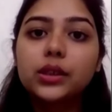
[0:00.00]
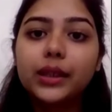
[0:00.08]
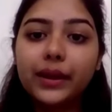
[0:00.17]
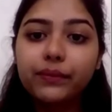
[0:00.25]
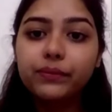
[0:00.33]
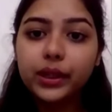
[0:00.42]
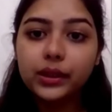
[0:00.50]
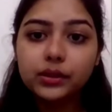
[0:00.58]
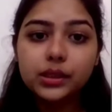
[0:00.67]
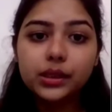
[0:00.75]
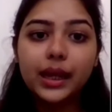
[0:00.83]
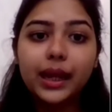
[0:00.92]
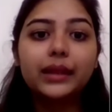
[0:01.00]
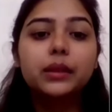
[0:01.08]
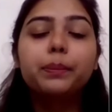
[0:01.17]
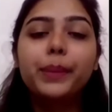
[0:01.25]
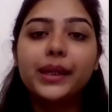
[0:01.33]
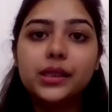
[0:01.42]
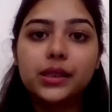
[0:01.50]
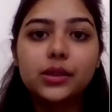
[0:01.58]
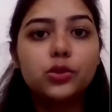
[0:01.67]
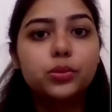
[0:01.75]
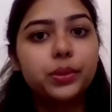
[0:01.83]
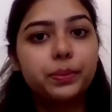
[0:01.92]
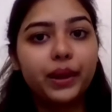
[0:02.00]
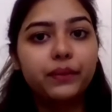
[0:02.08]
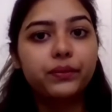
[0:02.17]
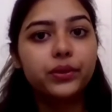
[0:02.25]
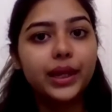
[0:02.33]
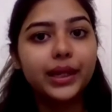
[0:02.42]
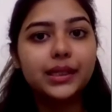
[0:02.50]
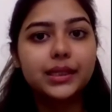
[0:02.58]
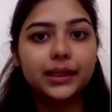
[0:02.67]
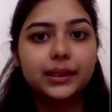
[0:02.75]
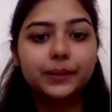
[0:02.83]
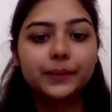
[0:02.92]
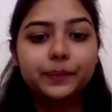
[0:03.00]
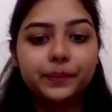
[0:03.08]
their fingers and the pencil to prepare for writing.